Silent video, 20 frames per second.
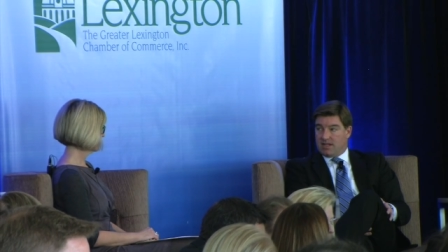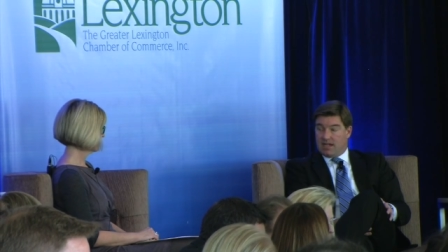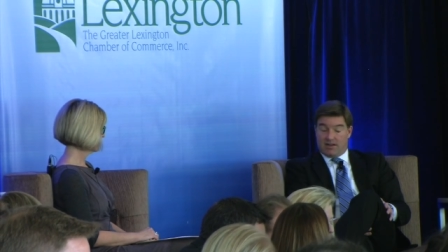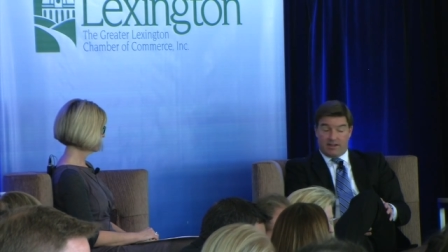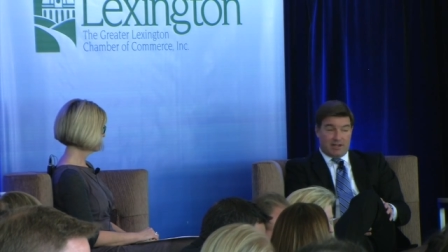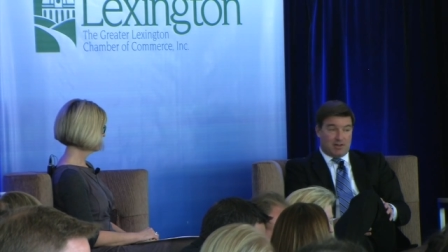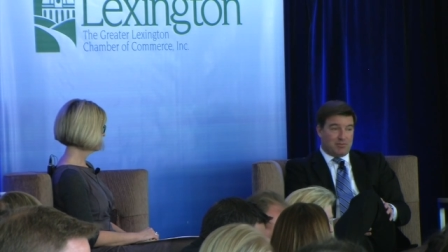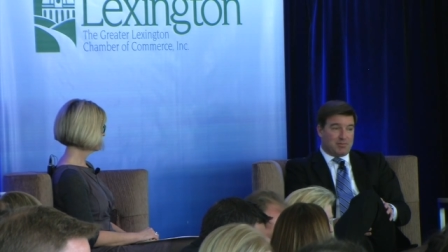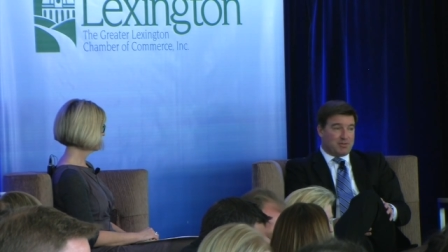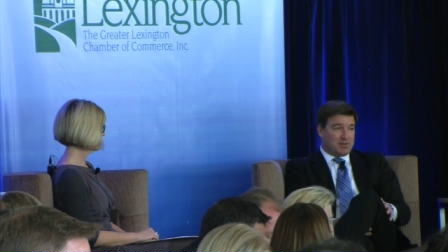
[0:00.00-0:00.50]
Now,
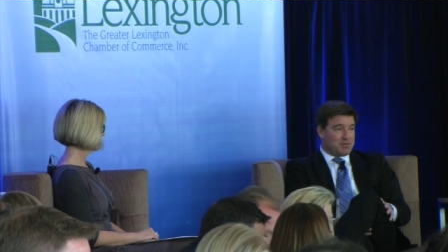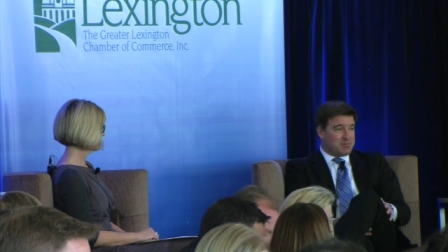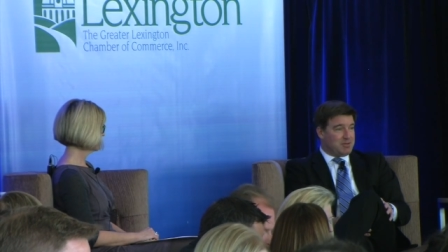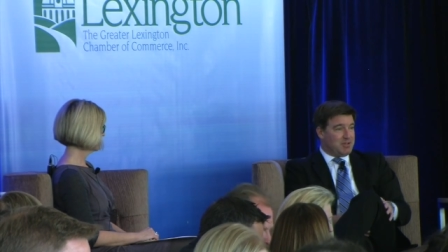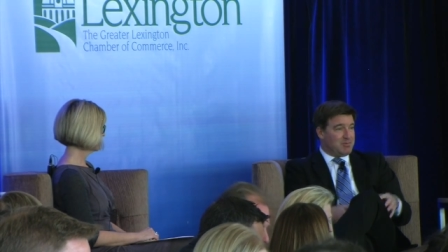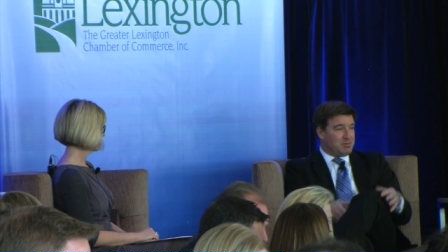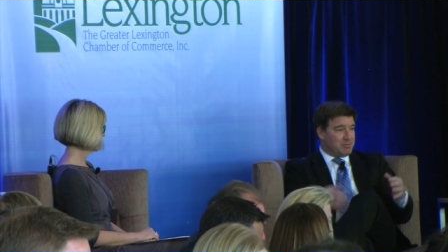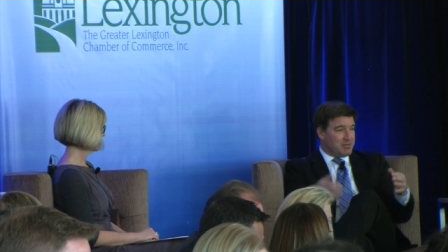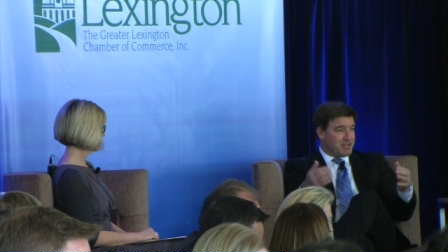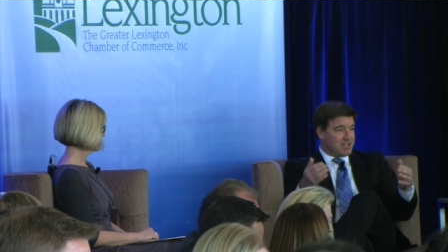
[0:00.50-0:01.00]
I hope those
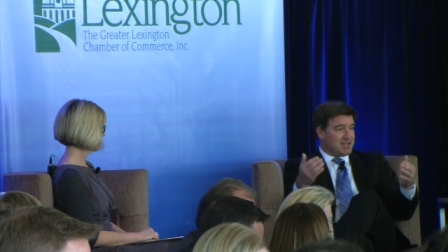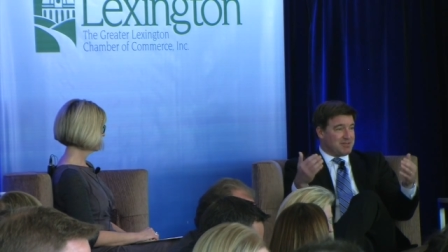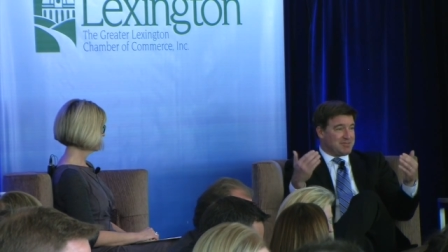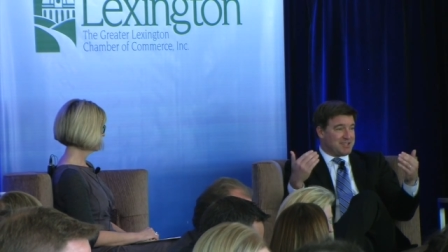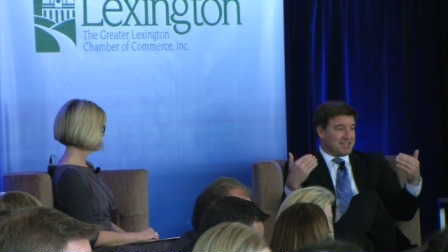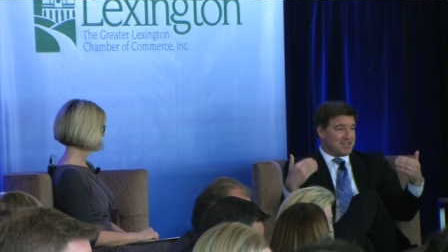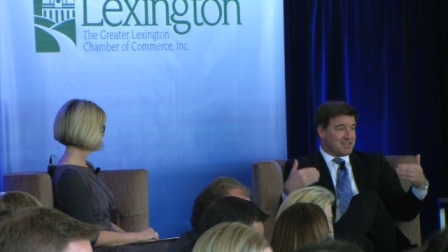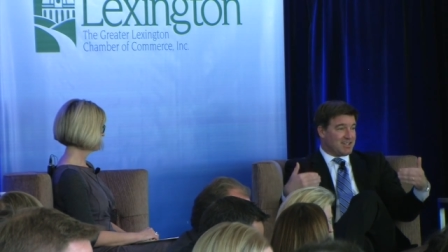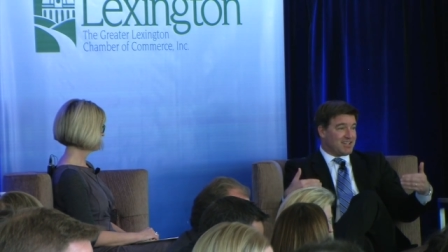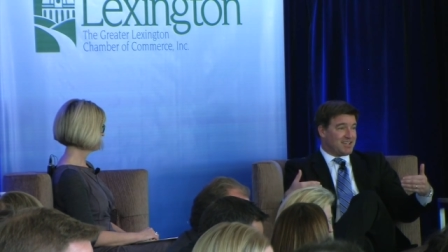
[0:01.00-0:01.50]
people become
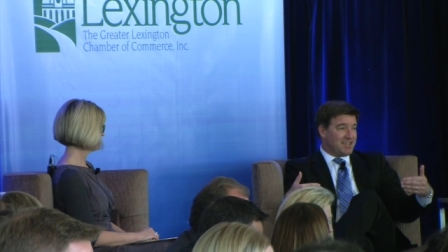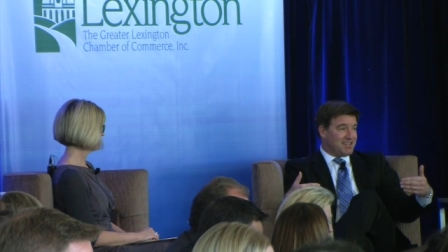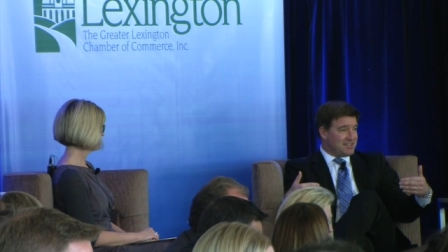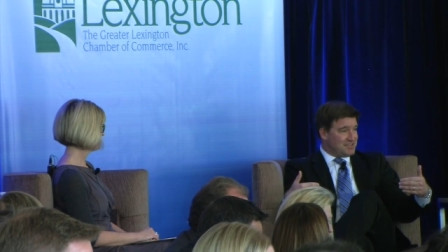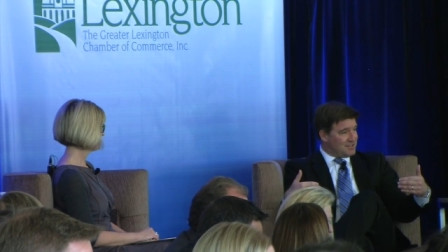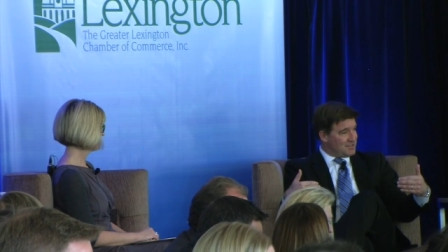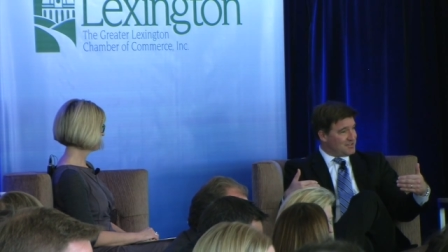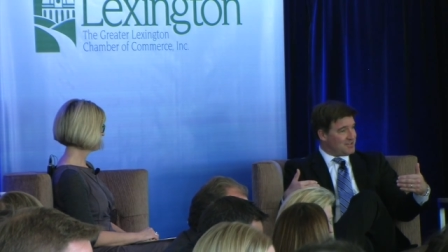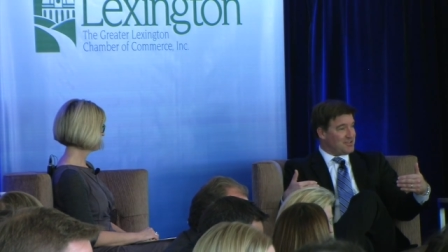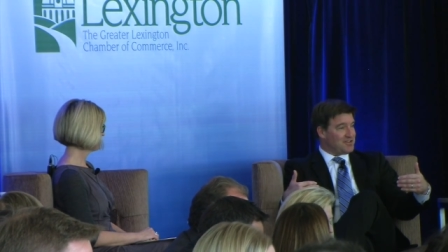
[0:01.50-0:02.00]

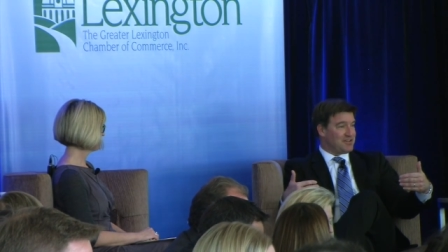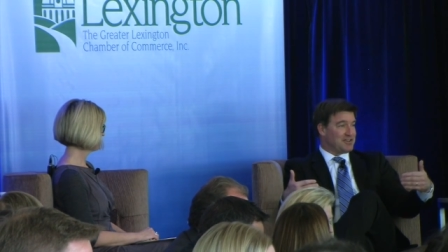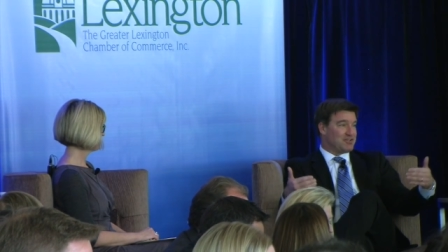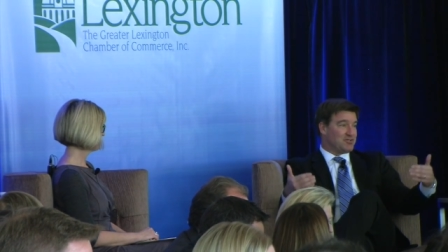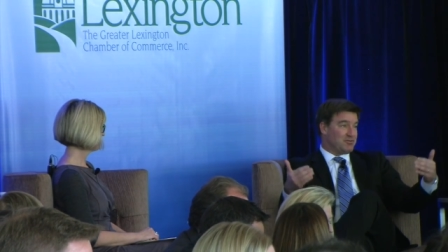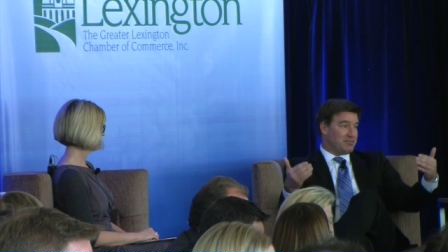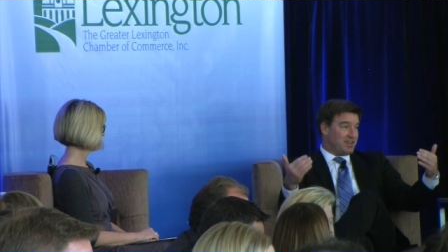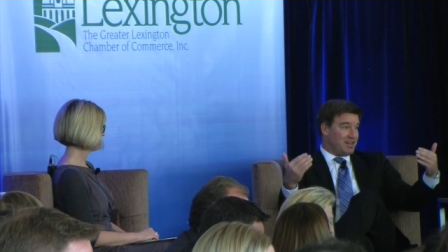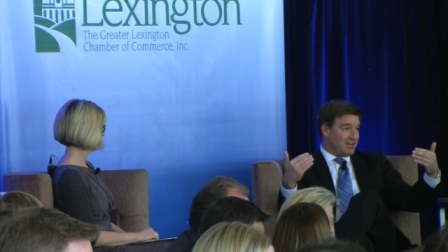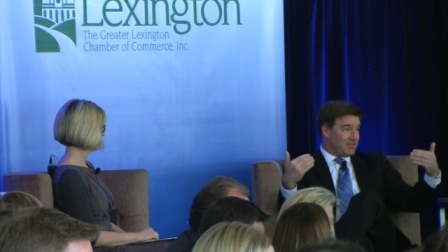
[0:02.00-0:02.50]
Kentuckians, start
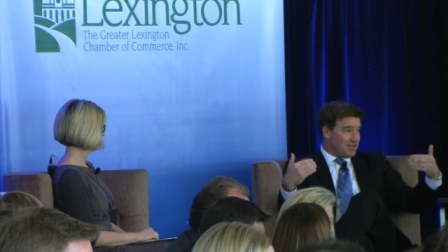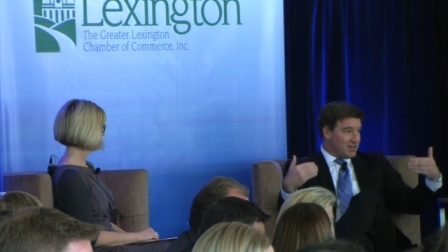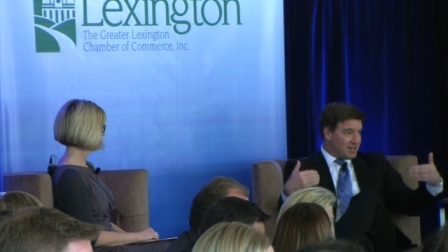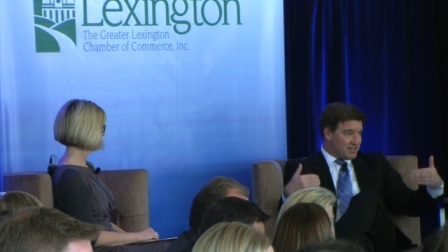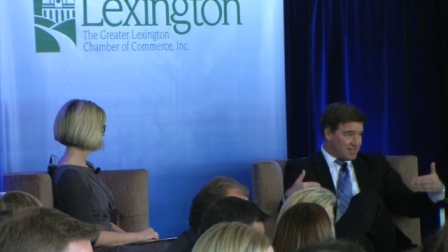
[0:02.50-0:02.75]
contributing to our